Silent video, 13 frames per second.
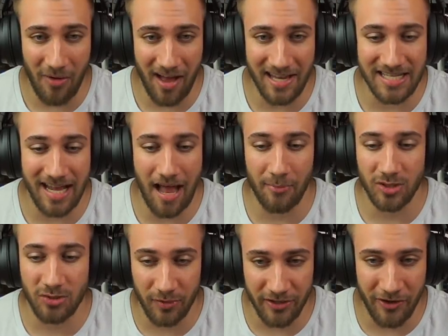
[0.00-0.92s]
guys. I'm on
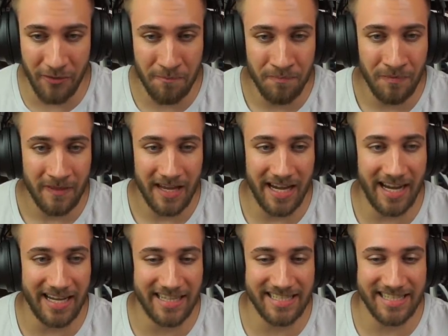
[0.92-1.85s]
Twitter,
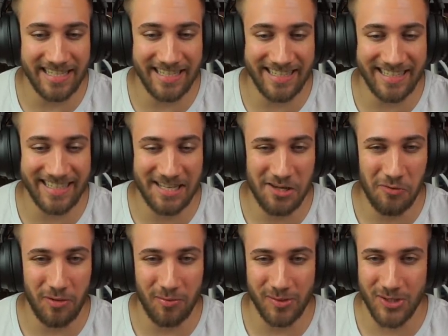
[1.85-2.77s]
and
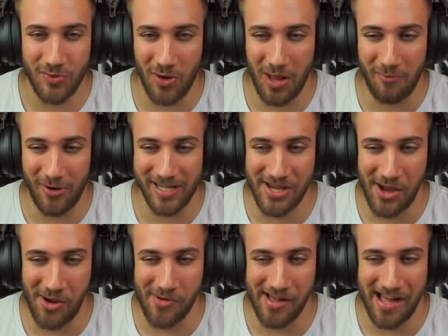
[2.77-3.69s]
we will scroll up right
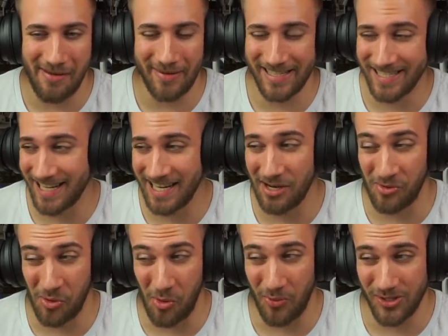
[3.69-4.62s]
now. I'm excited. I don't
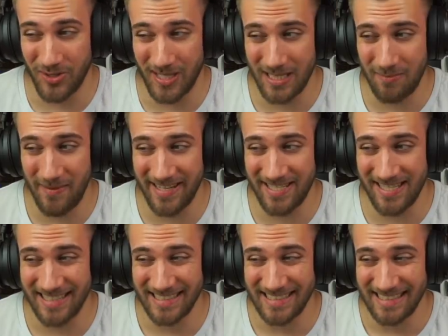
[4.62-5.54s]
know what to expect.
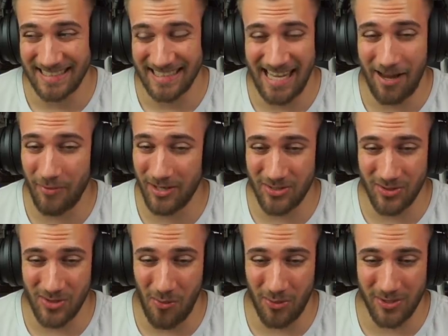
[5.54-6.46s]
I really
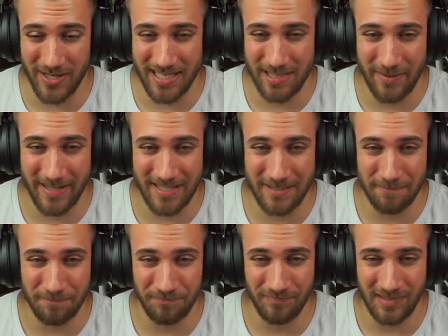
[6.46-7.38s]
don't know what to expect.
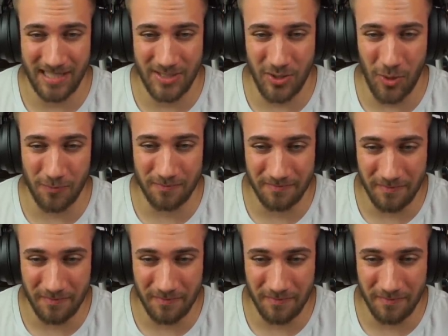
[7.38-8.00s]
Let's go.